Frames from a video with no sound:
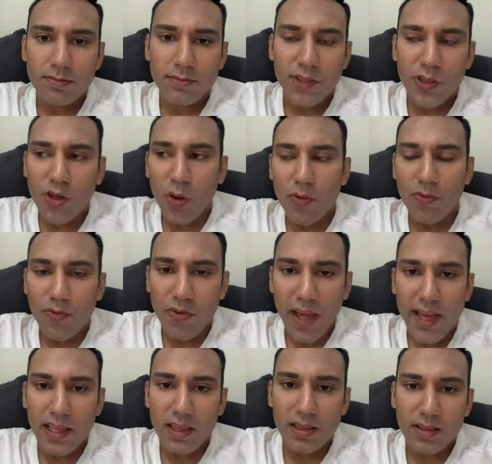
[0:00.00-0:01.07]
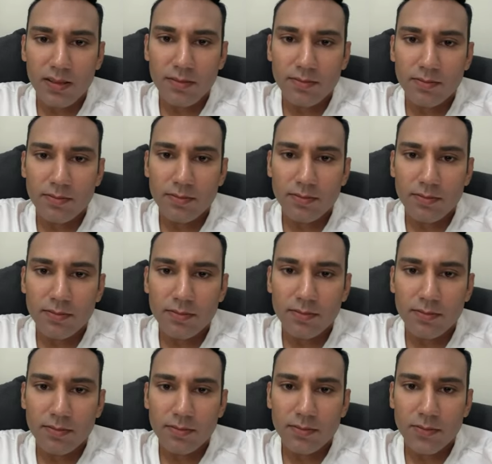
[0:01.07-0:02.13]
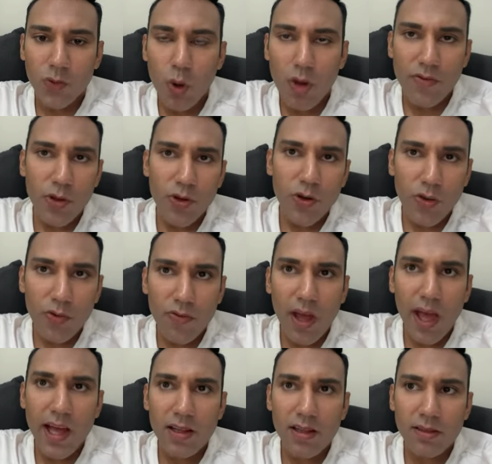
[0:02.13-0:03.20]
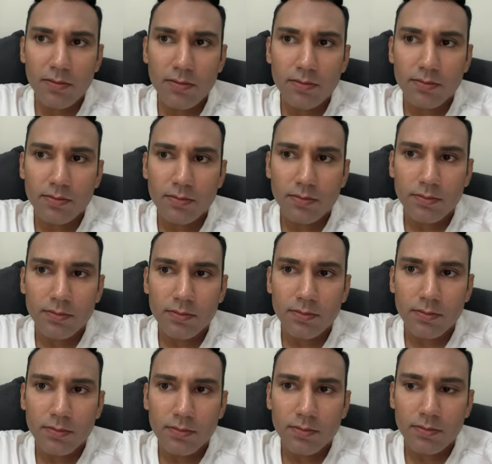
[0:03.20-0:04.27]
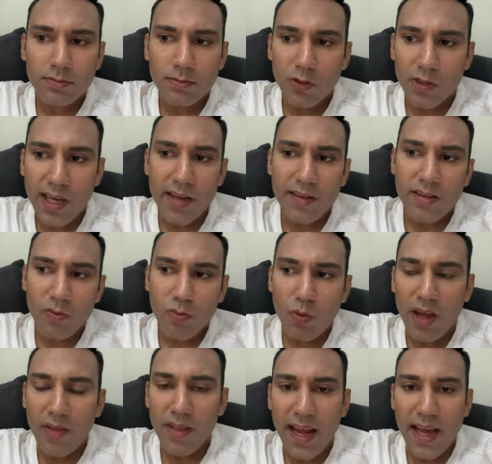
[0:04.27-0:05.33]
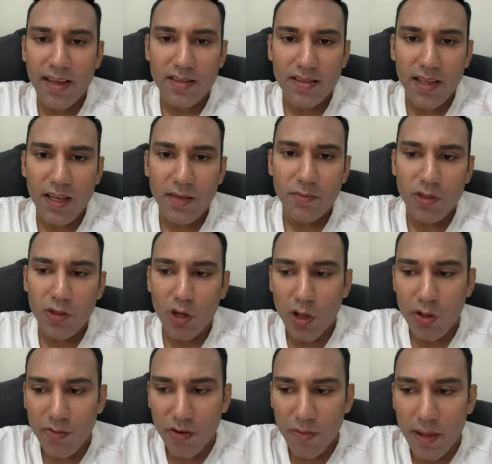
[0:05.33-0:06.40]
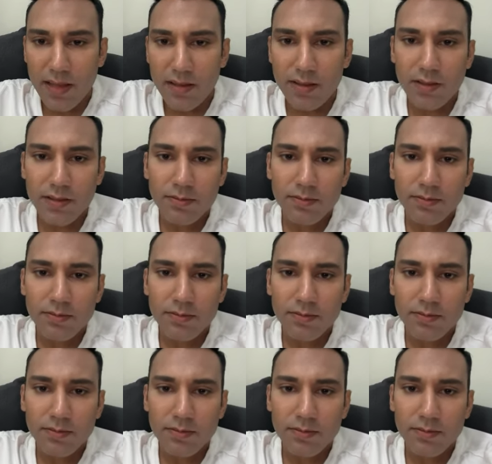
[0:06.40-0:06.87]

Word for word: You don't fail. Or if you do fail, get it done right the next time, you learn from it.